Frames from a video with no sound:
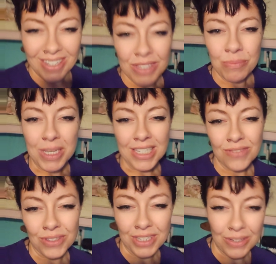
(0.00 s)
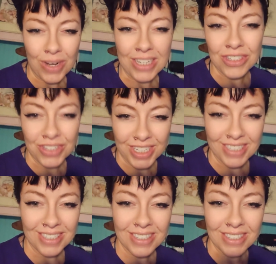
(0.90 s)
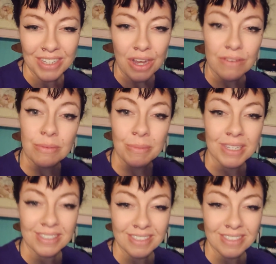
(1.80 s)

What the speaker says: peacefully rendering the government